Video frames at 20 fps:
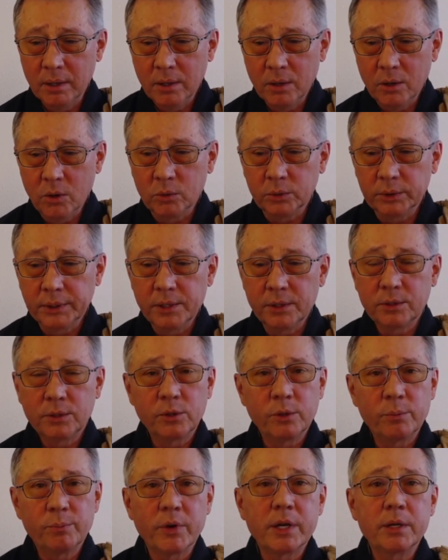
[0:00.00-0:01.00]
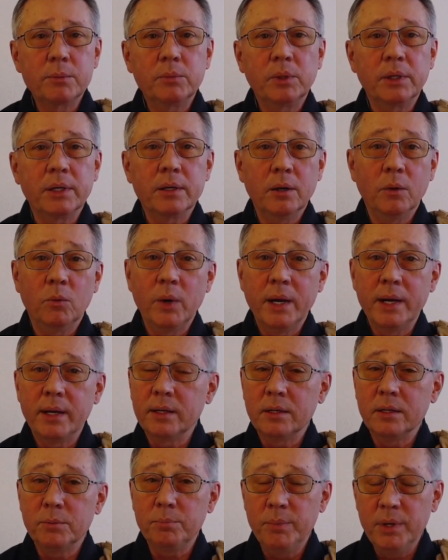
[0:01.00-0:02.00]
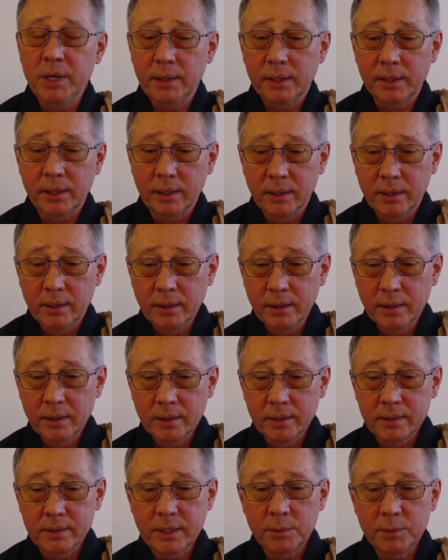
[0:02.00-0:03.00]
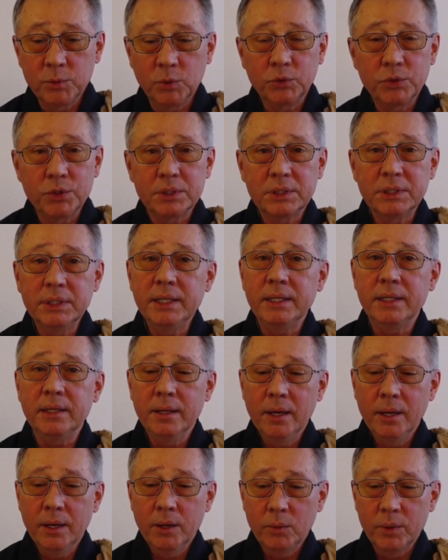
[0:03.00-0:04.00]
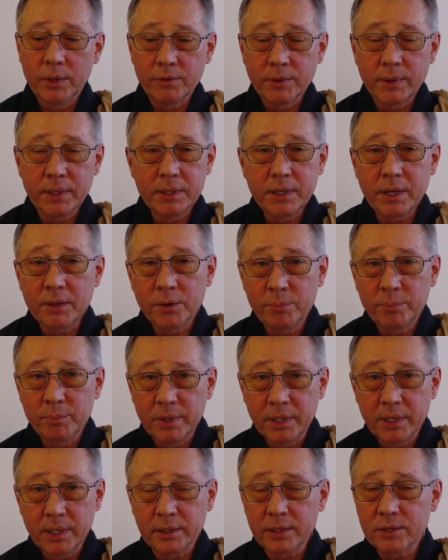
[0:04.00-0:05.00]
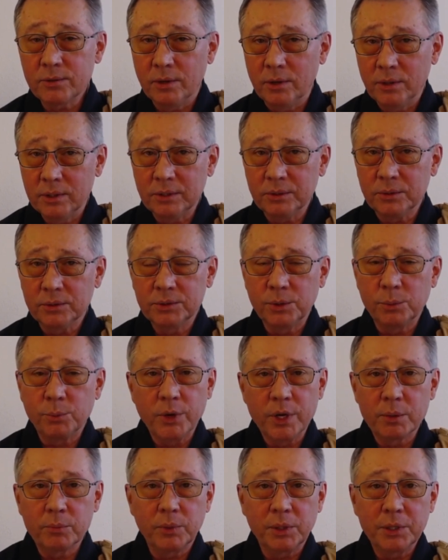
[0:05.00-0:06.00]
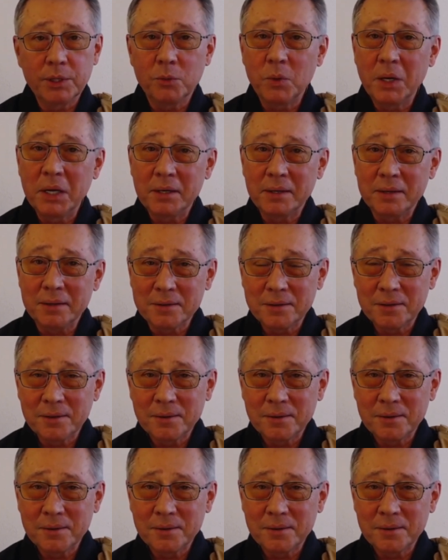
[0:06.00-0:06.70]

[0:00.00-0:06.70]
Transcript: Only a supremely awakened being is able to see whether another being is also supremely awakened.